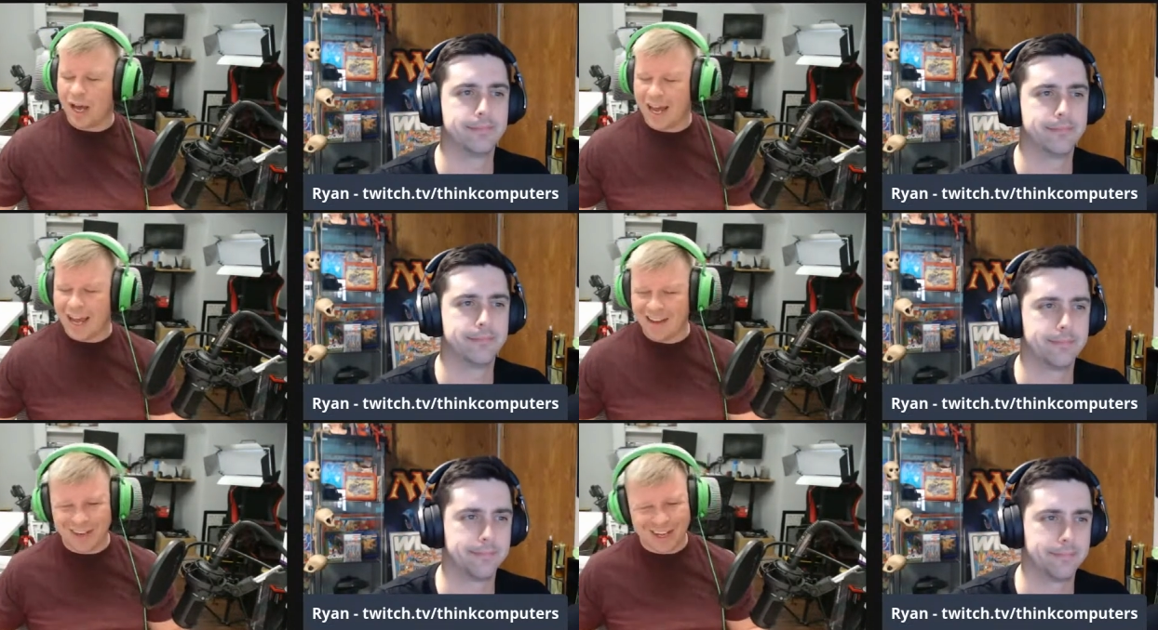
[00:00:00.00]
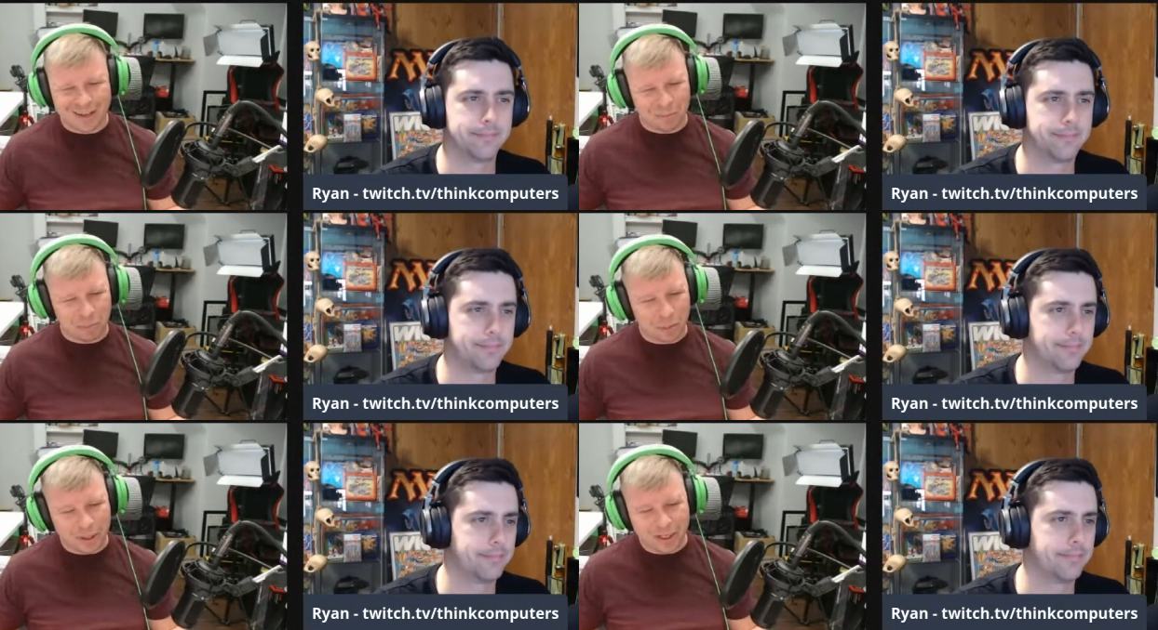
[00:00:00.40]
Speaker 1: I haven't
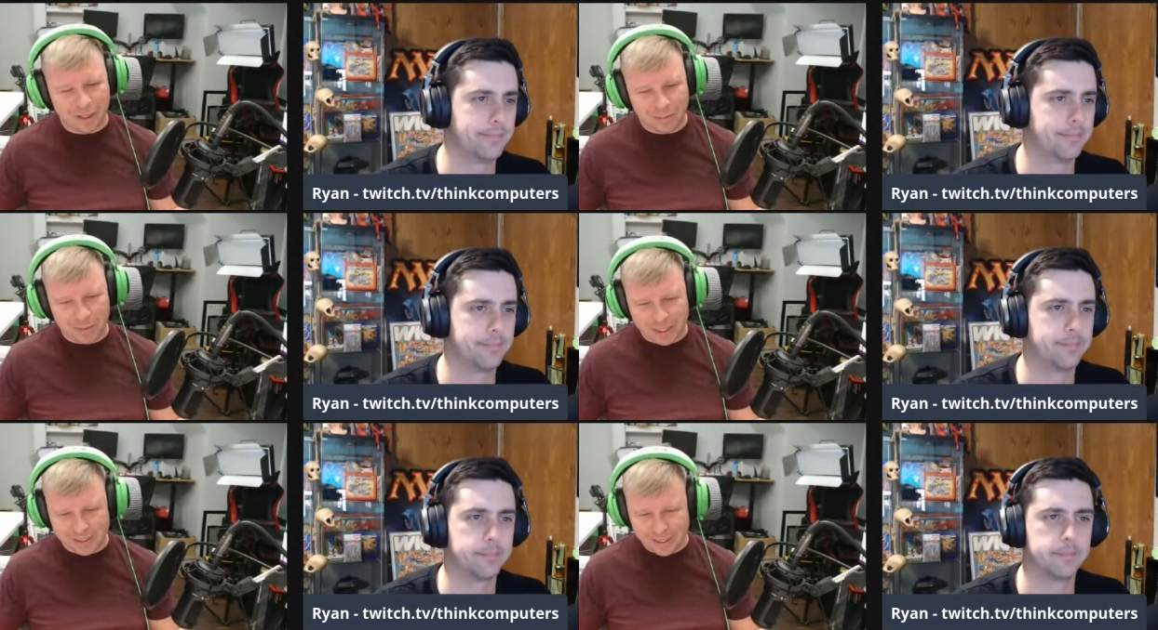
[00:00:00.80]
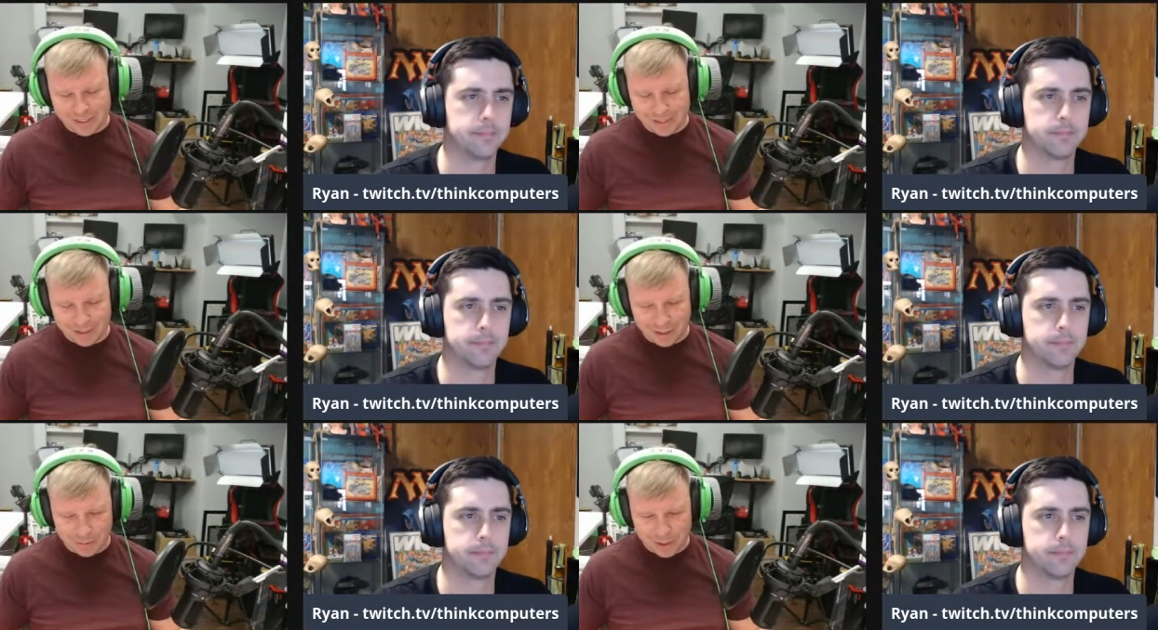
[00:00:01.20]
completed my
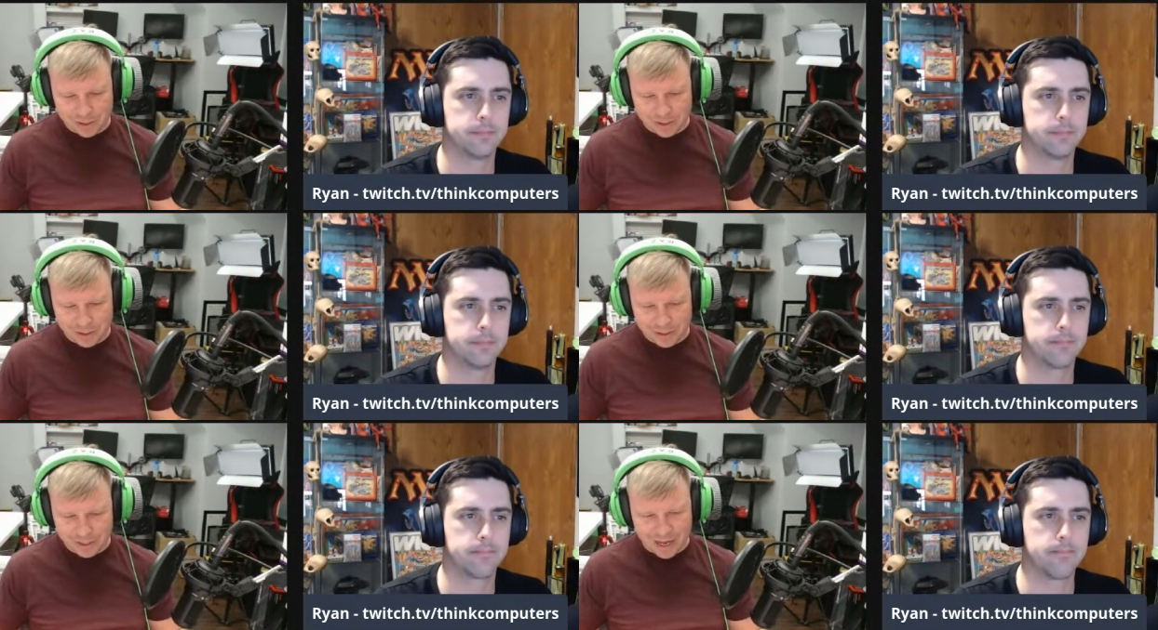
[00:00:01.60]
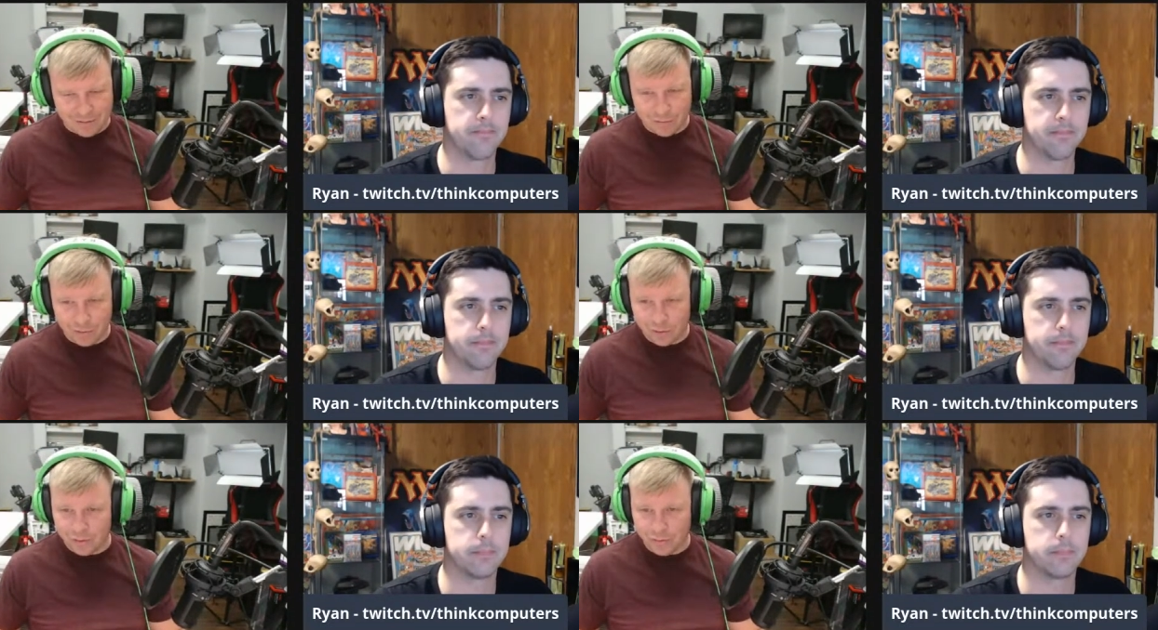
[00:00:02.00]
desk setup because it's
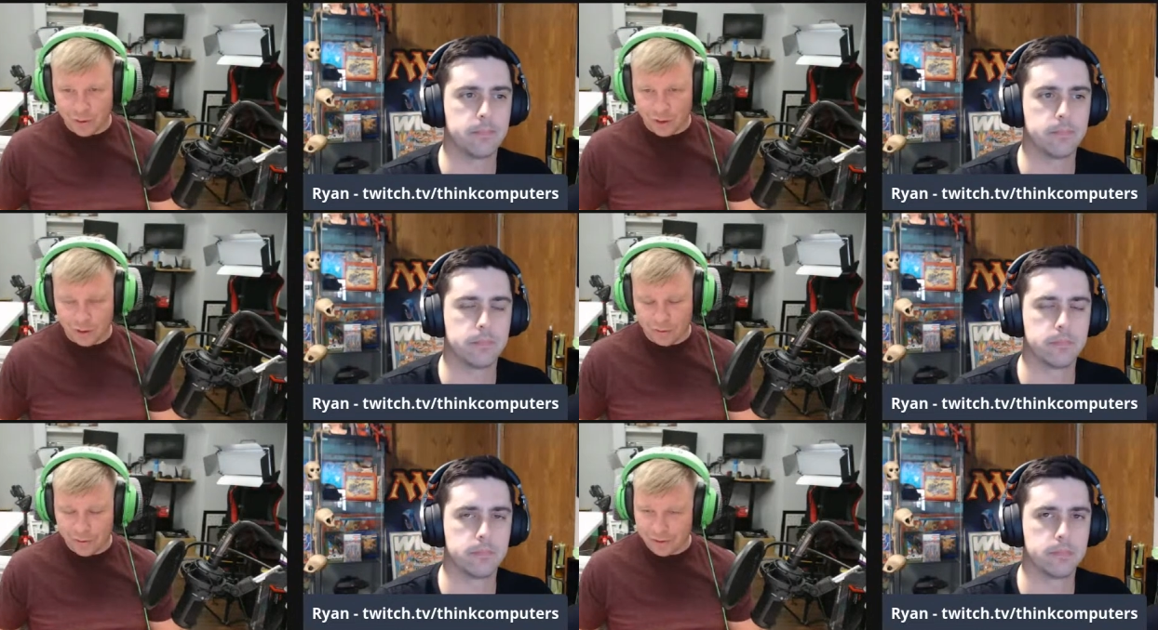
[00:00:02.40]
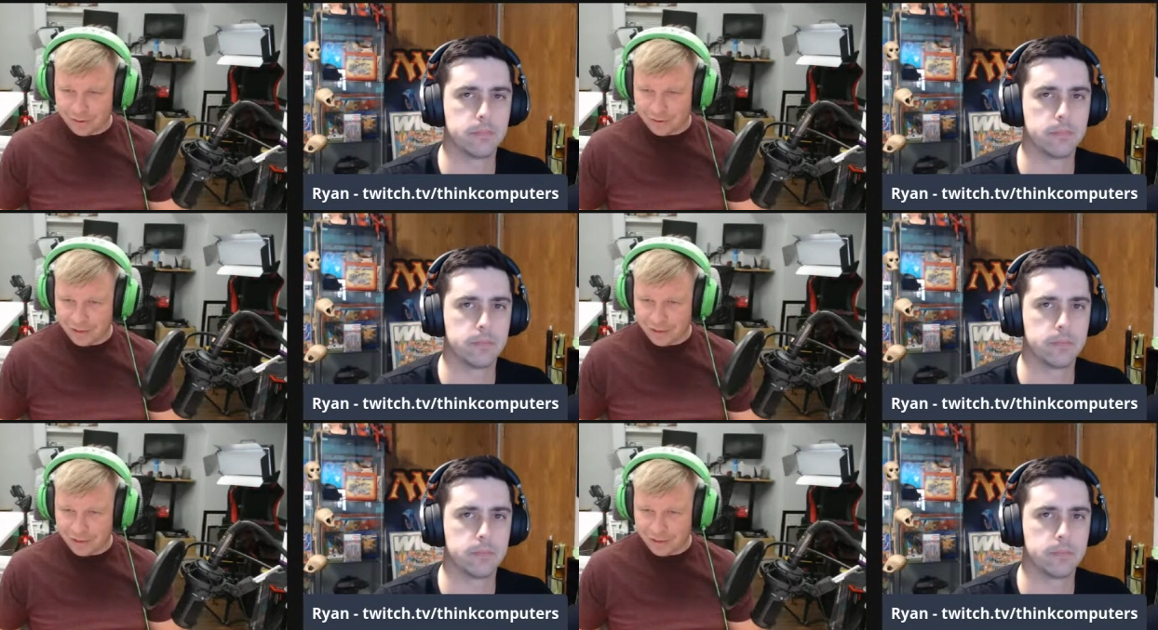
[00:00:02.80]
ever evolving,